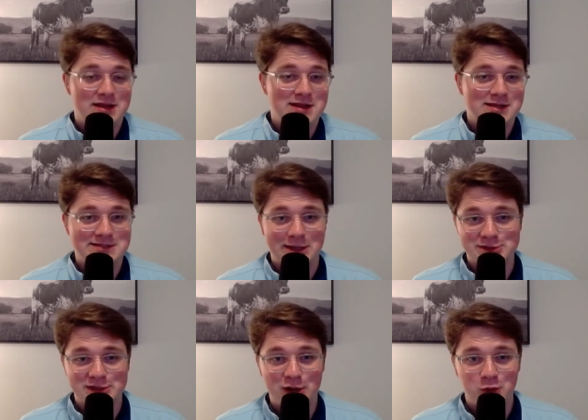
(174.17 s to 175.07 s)
Sounds
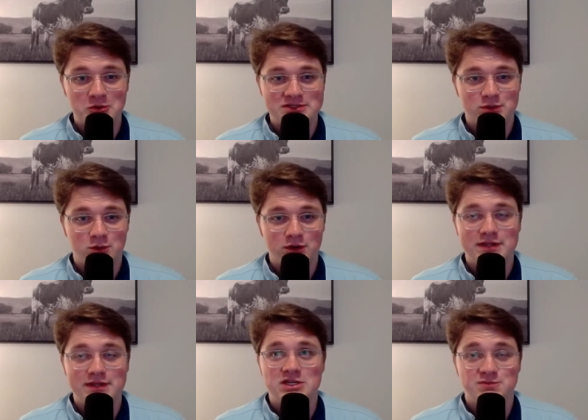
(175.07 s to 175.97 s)
a lot worse than what
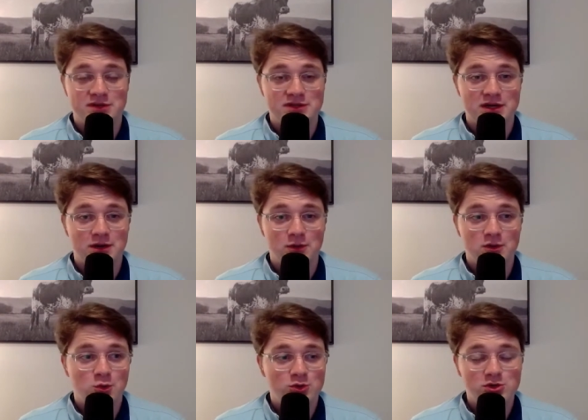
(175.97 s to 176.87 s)
Oregon does, but you know,
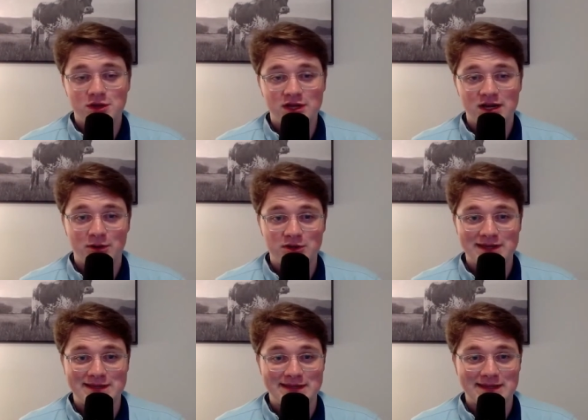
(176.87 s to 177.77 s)
when you're talking about
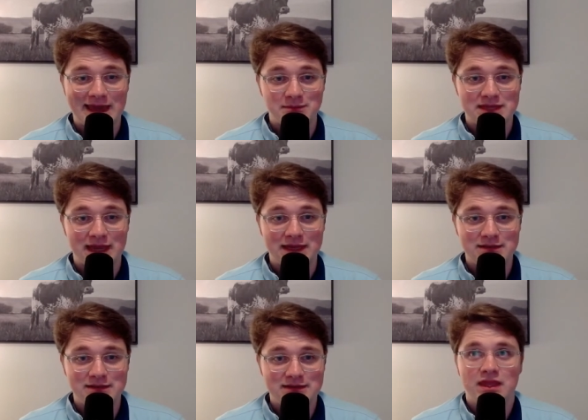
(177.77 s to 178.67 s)
getting in the game 10
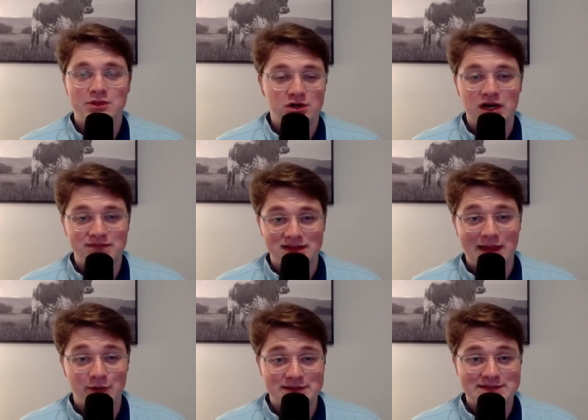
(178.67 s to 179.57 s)
and you're not even
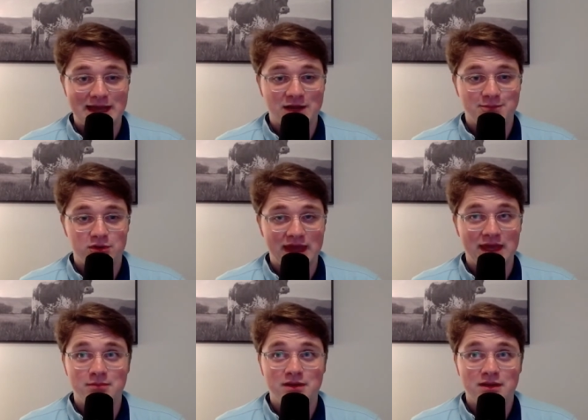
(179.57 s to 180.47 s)
allowing a sack per
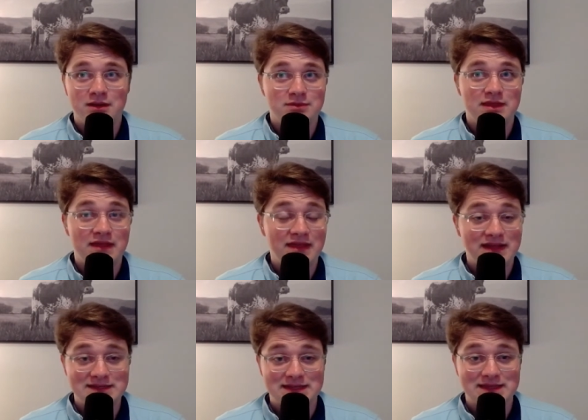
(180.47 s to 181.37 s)
game, I mean that, that,
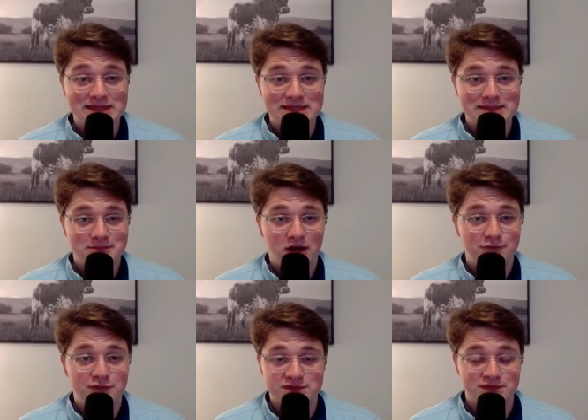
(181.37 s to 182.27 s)
that is elite
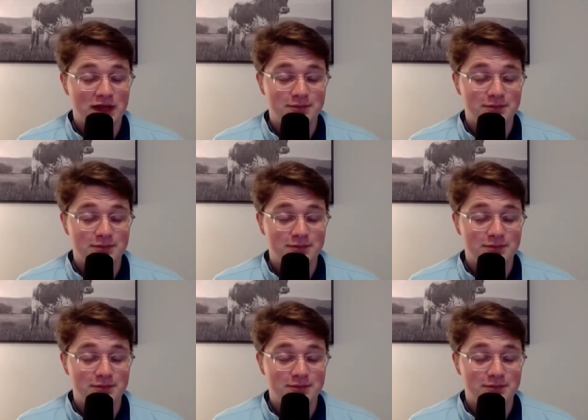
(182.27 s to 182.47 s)
offensive line